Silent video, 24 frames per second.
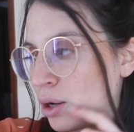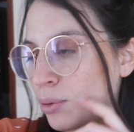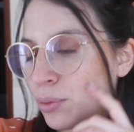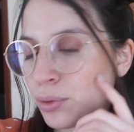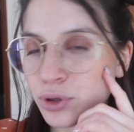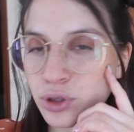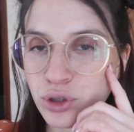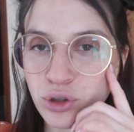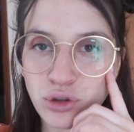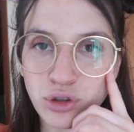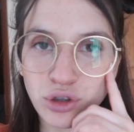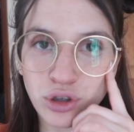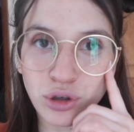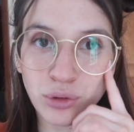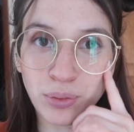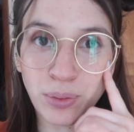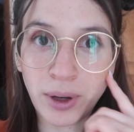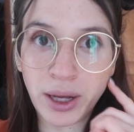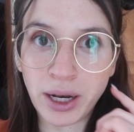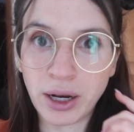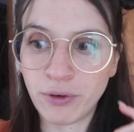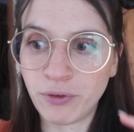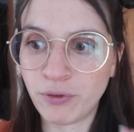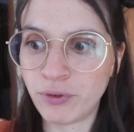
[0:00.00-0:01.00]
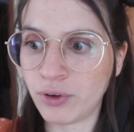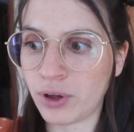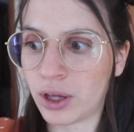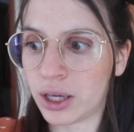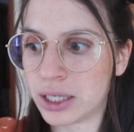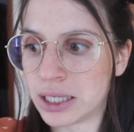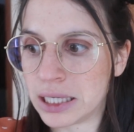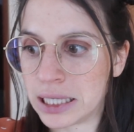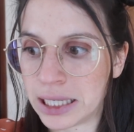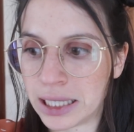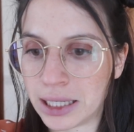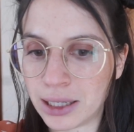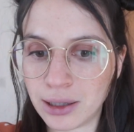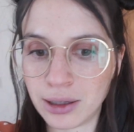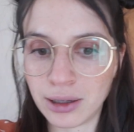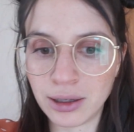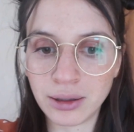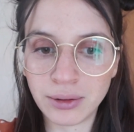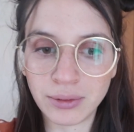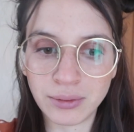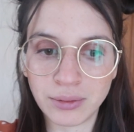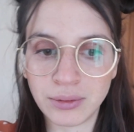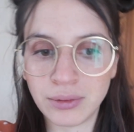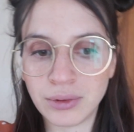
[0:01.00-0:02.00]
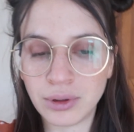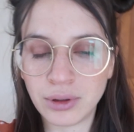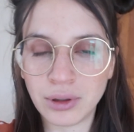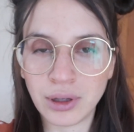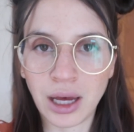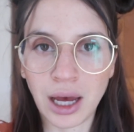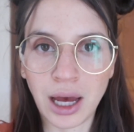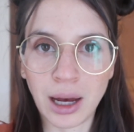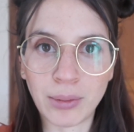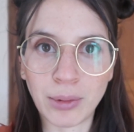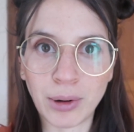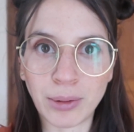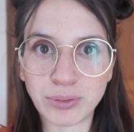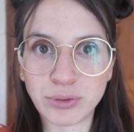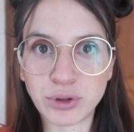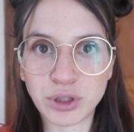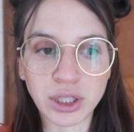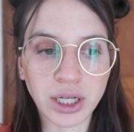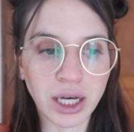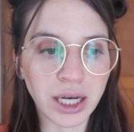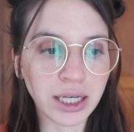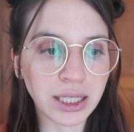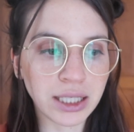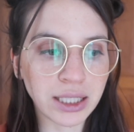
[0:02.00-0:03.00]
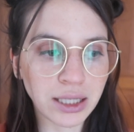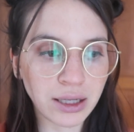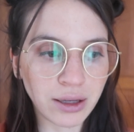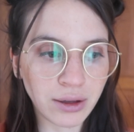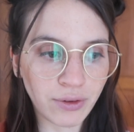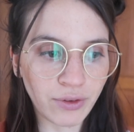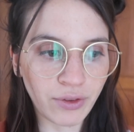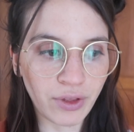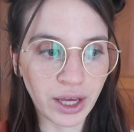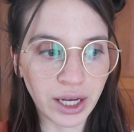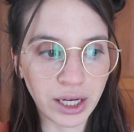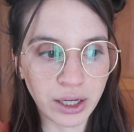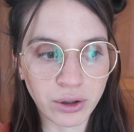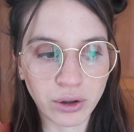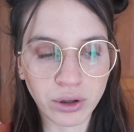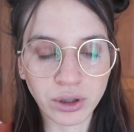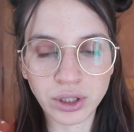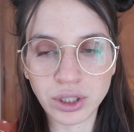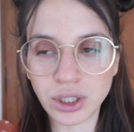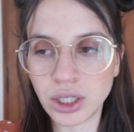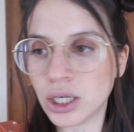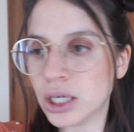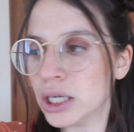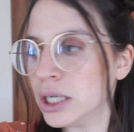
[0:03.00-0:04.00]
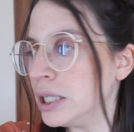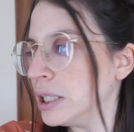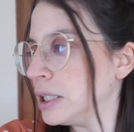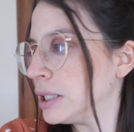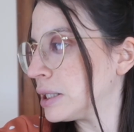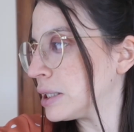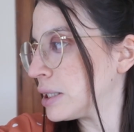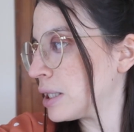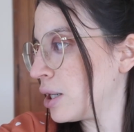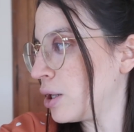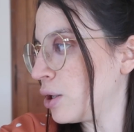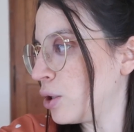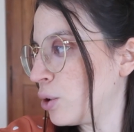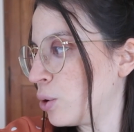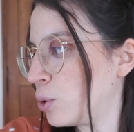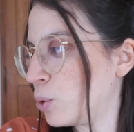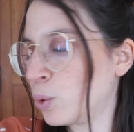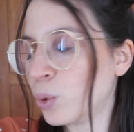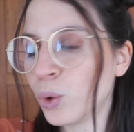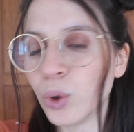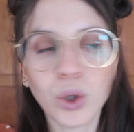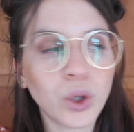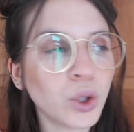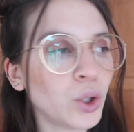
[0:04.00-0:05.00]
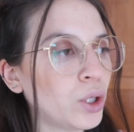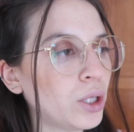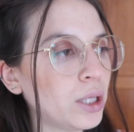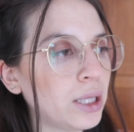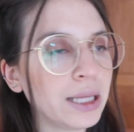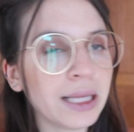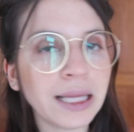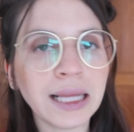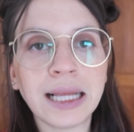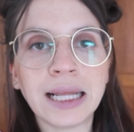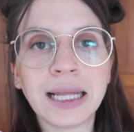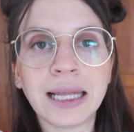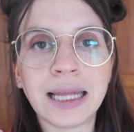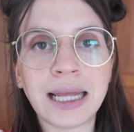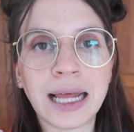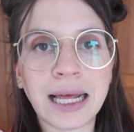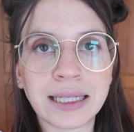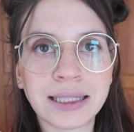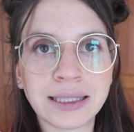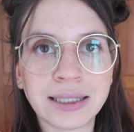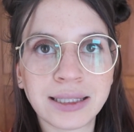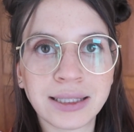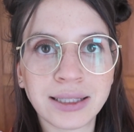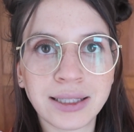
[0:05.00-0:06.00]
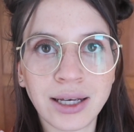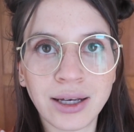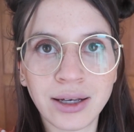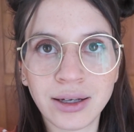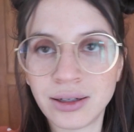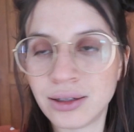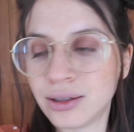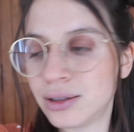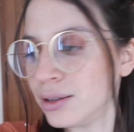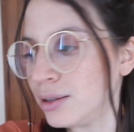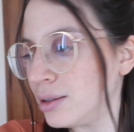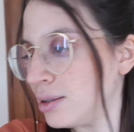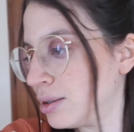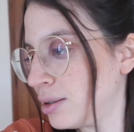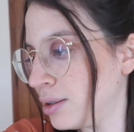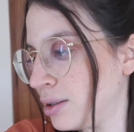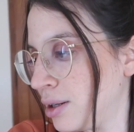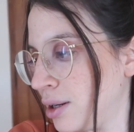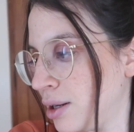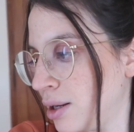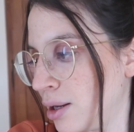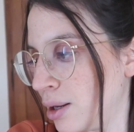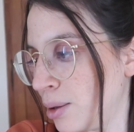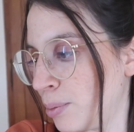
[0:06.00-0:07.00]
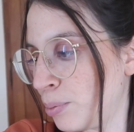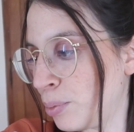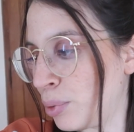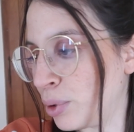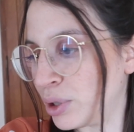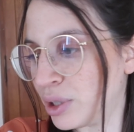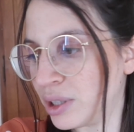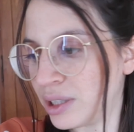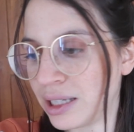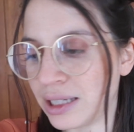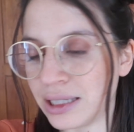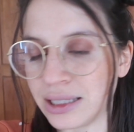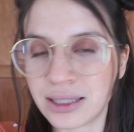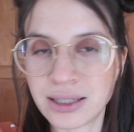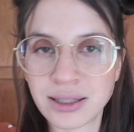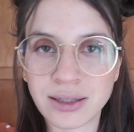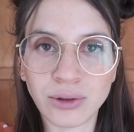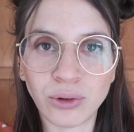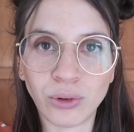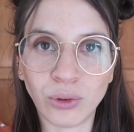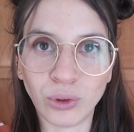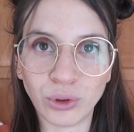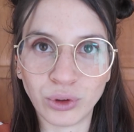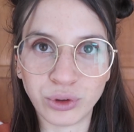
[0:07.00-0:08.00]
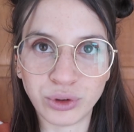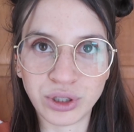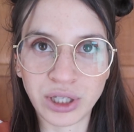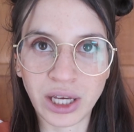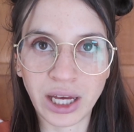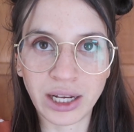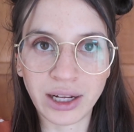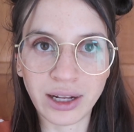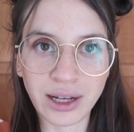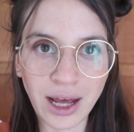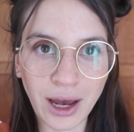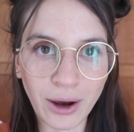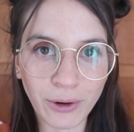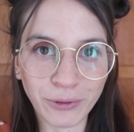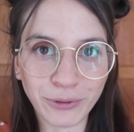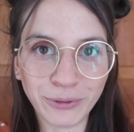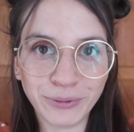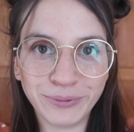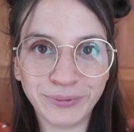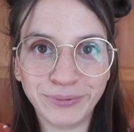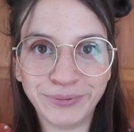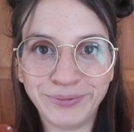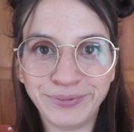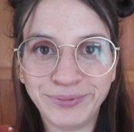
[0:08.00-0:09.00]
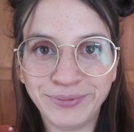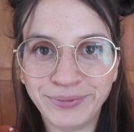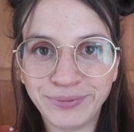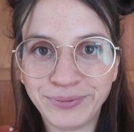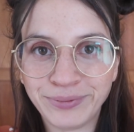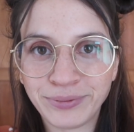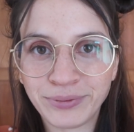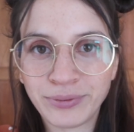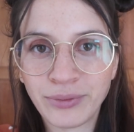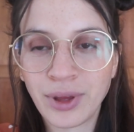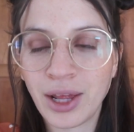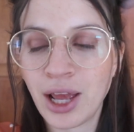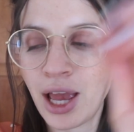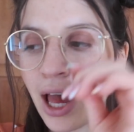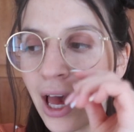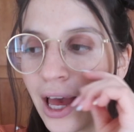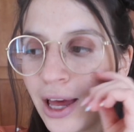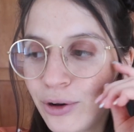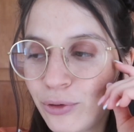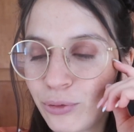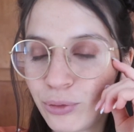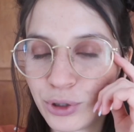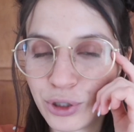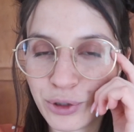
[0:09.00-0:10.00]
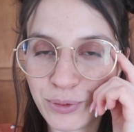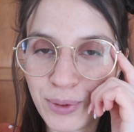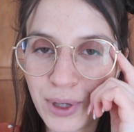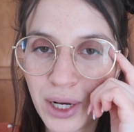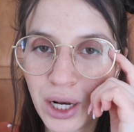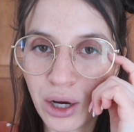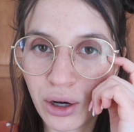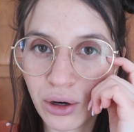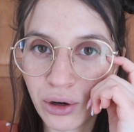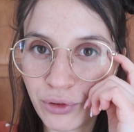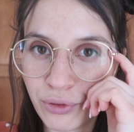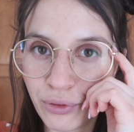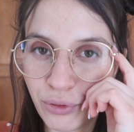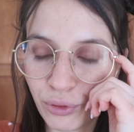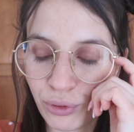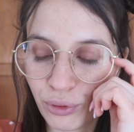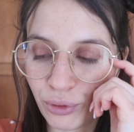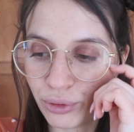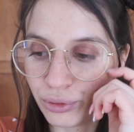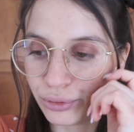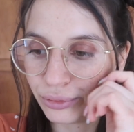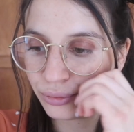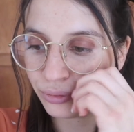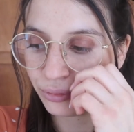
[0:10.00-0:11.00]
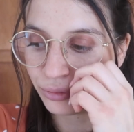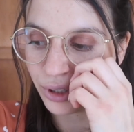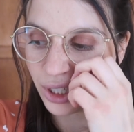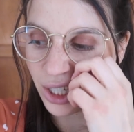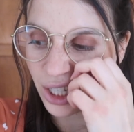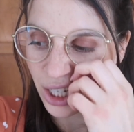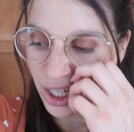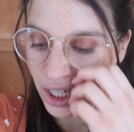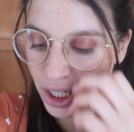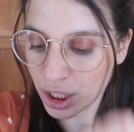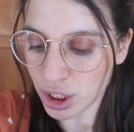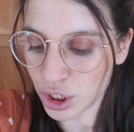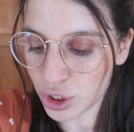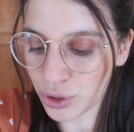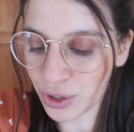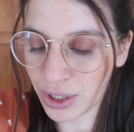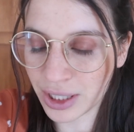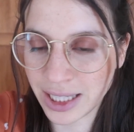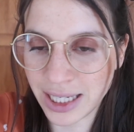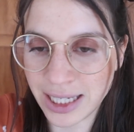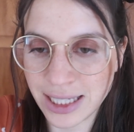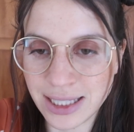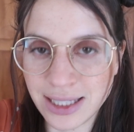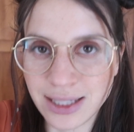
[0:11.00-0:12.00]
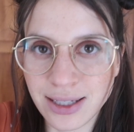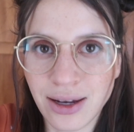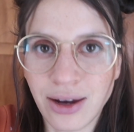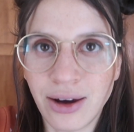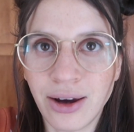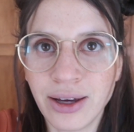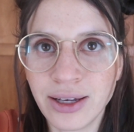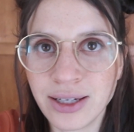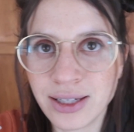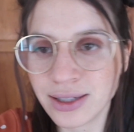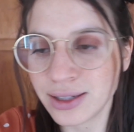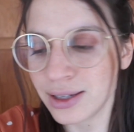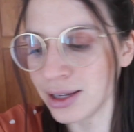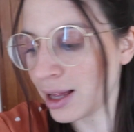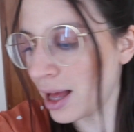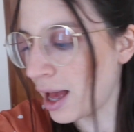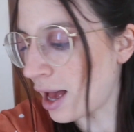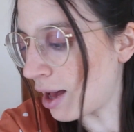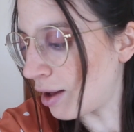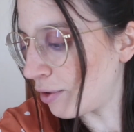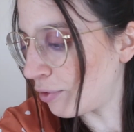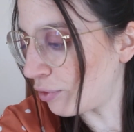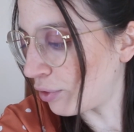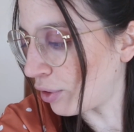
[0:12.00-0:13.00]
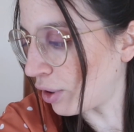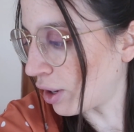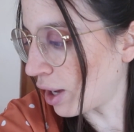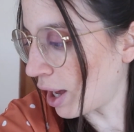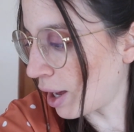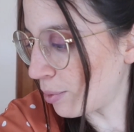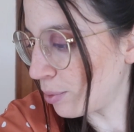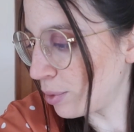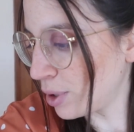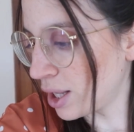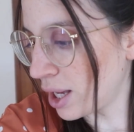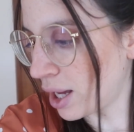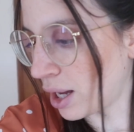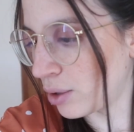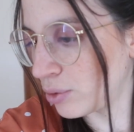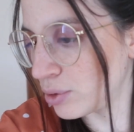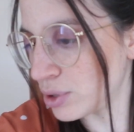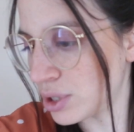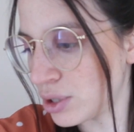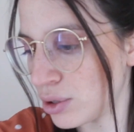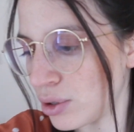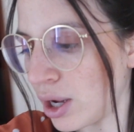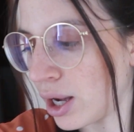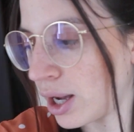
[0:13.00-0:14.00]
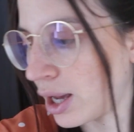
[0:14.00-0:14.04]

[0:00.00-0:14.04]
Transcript: up on YouTube, and I'm up to date, thank God. So let's put this all together now. And wish me luck for doing this. I still have, like, how many hours do I